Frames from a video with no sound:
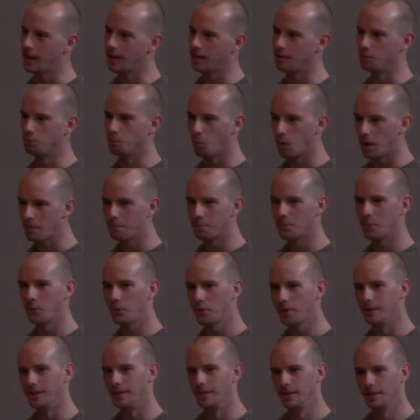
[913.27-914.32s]
at one
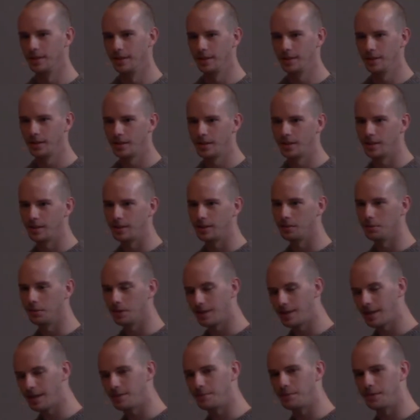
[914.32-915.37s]
point you were
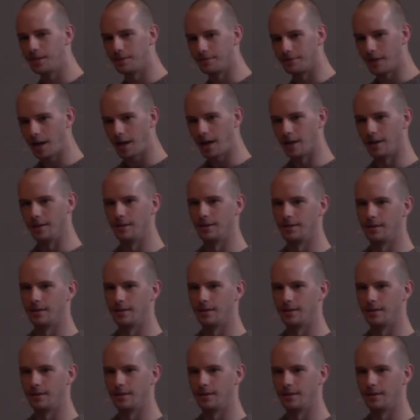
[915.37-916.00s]
an enemy of God,